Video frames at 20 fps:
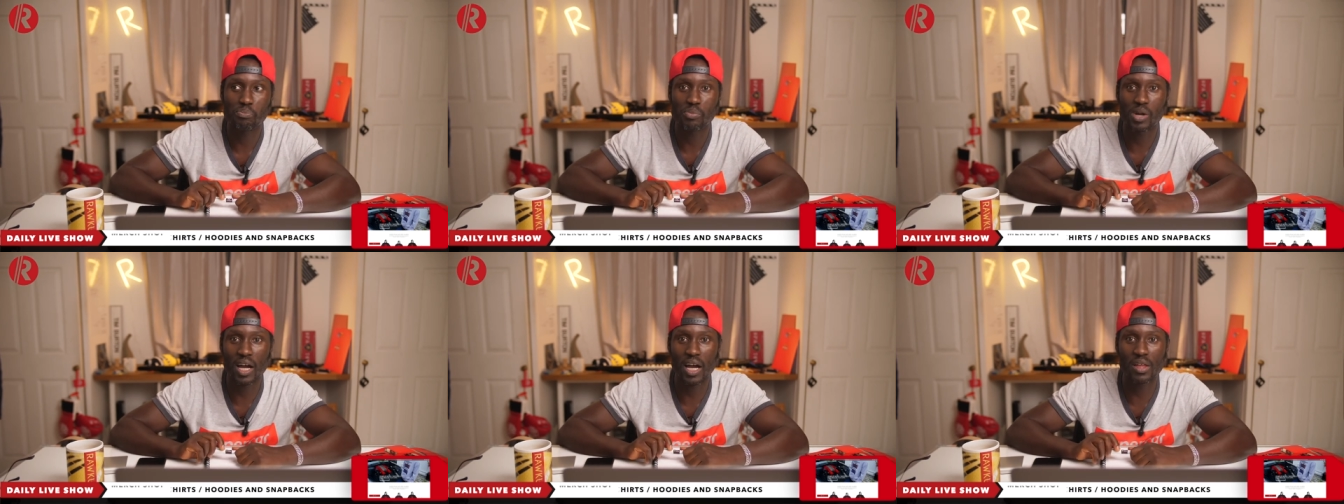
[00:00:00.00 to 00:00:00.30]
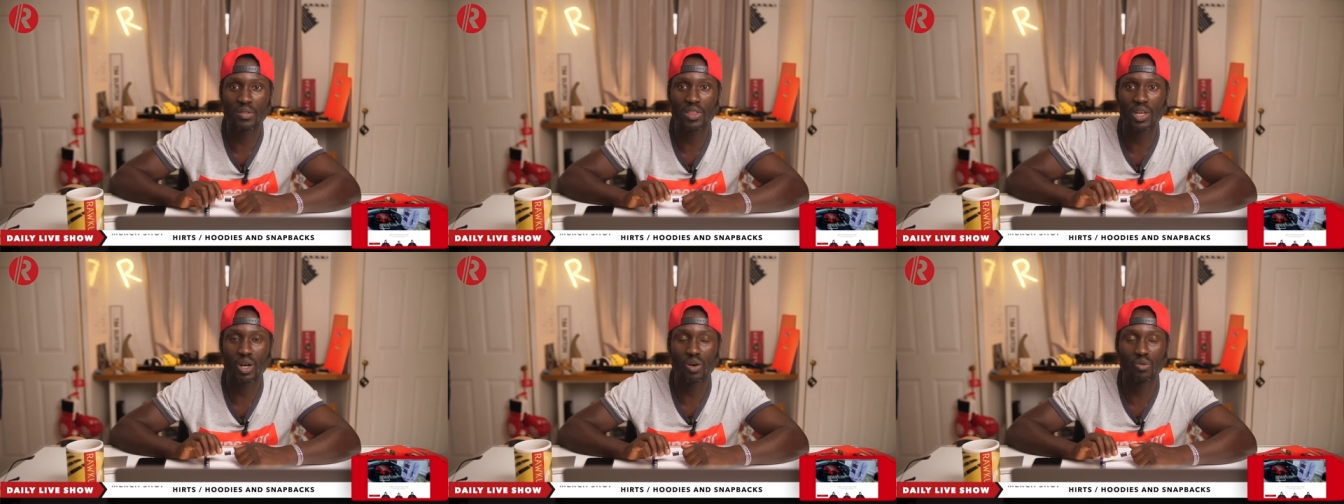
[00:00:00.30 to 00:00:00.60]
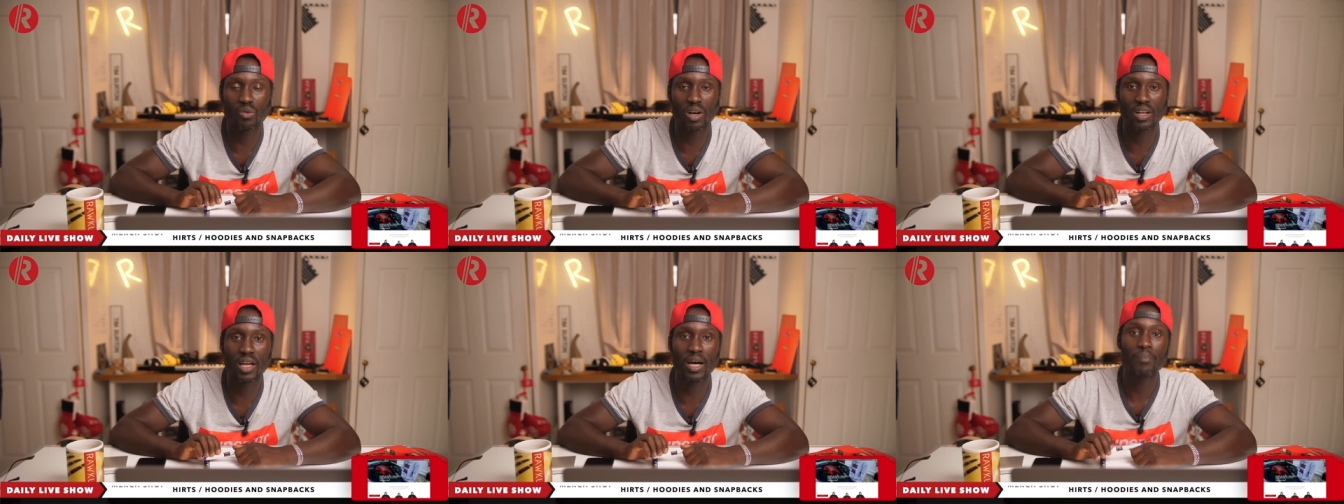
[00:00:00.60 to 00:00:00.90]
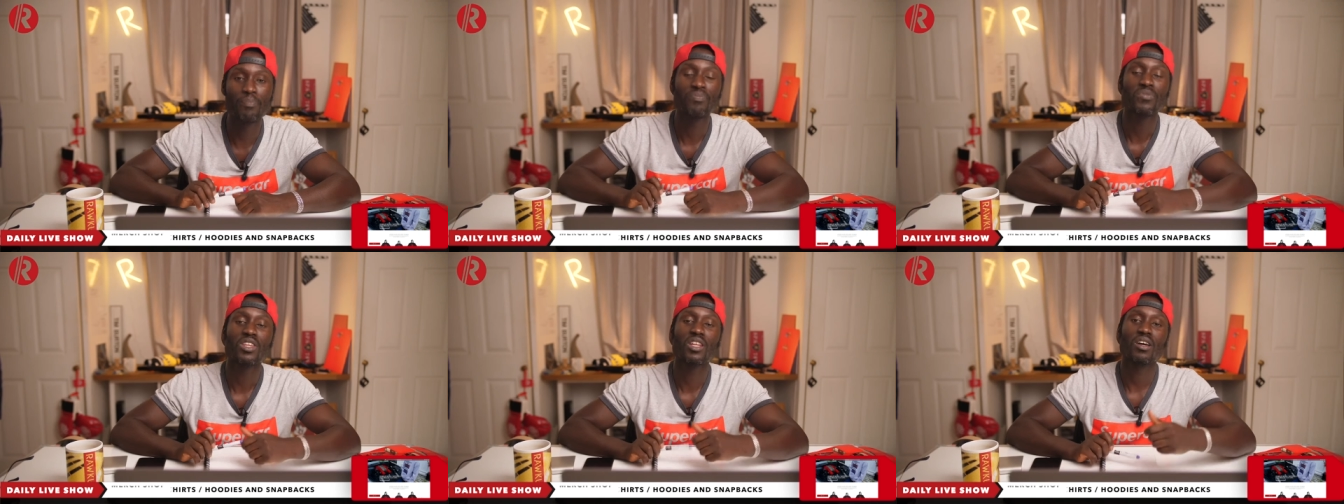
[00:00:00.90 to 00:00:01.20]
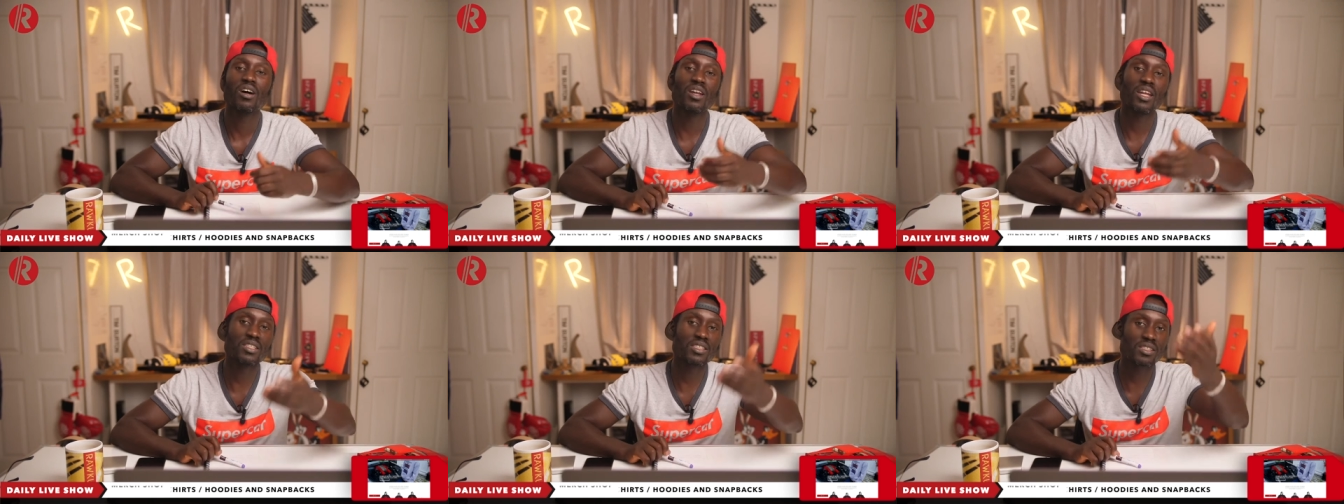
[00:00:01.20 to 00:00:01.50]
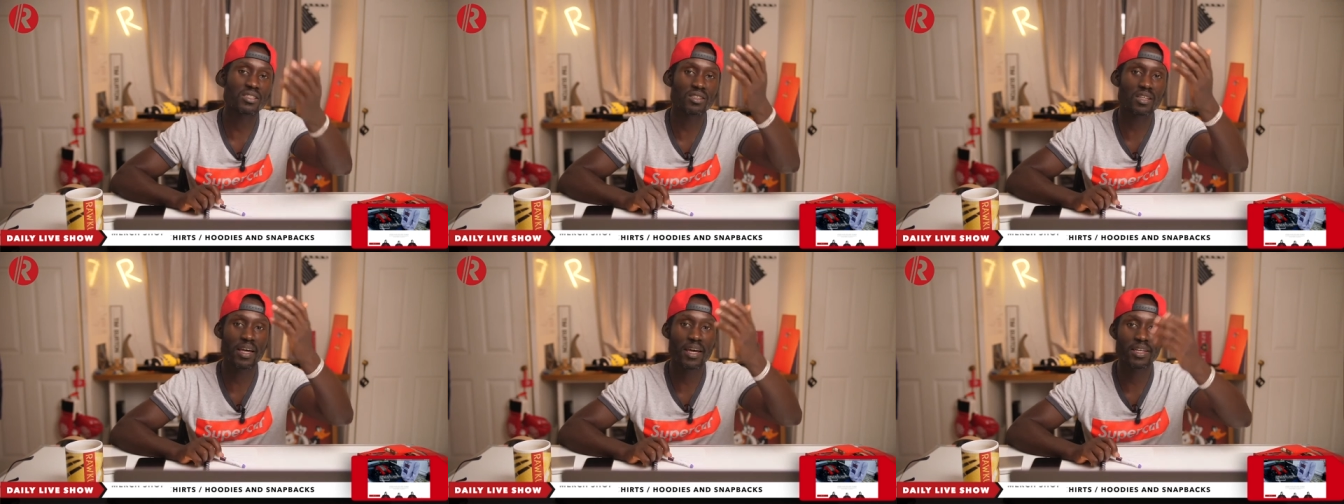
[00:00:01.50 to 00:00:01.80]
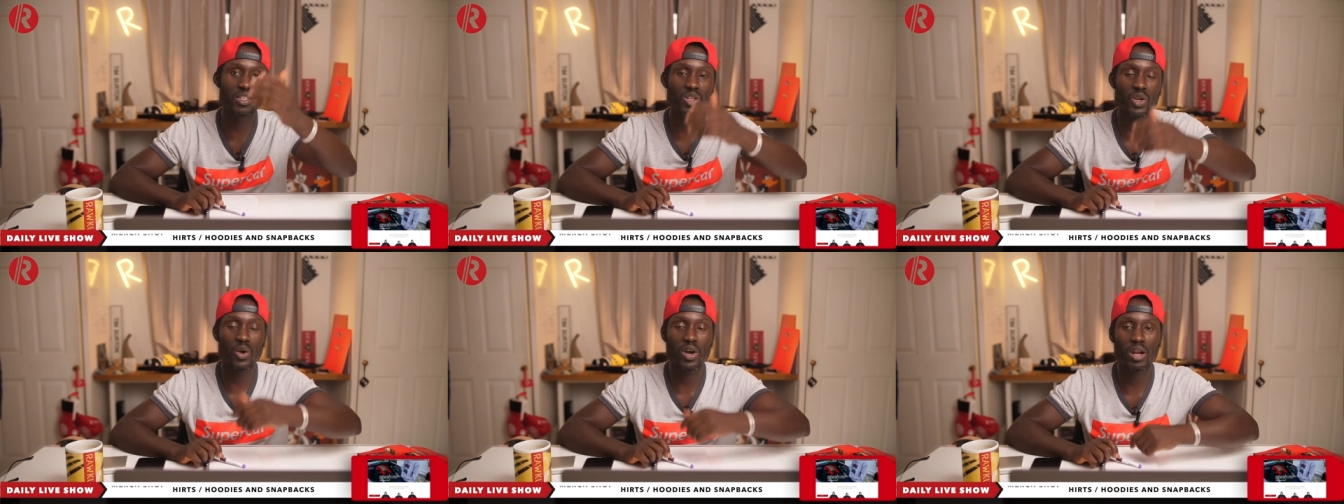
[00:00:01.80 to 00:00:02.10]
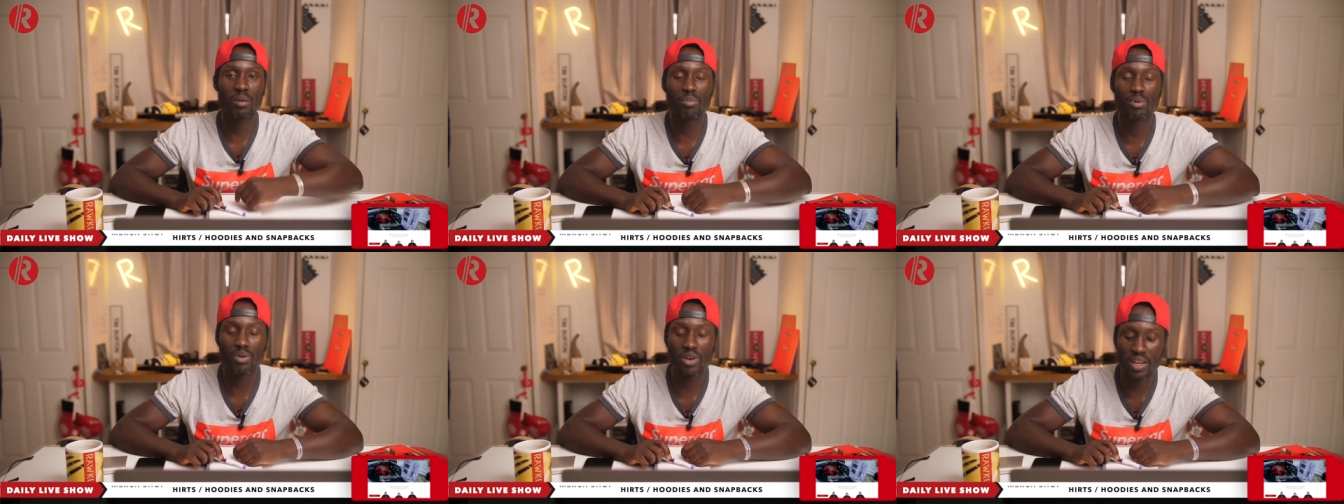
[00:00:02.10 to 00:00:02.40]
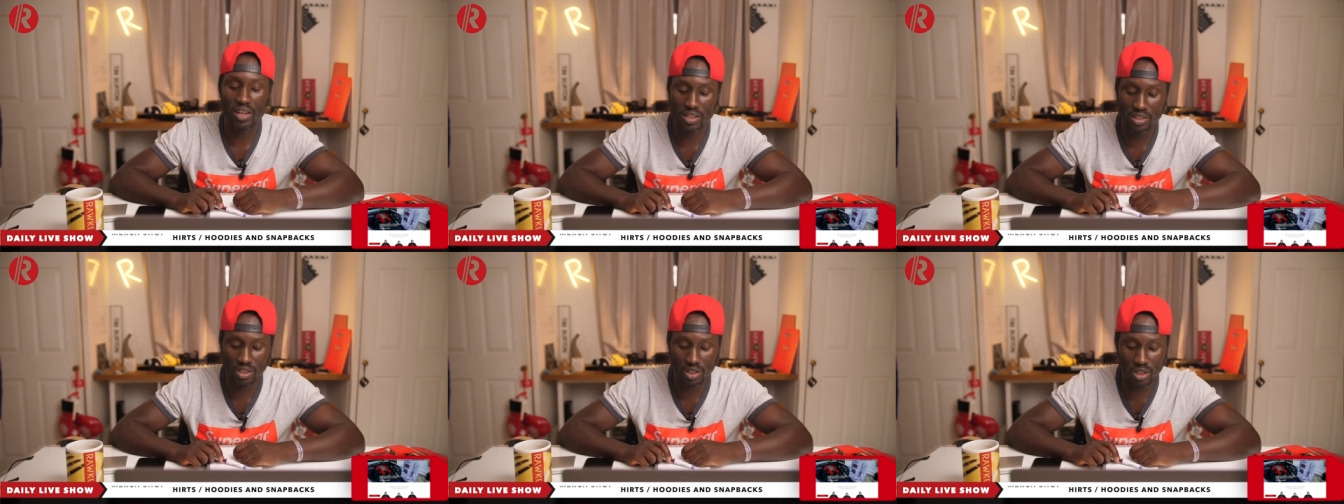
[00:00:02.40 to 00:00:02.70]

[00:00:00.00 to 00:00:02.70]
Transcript: I can't think of one. Ah, let's just say Toyota Prius.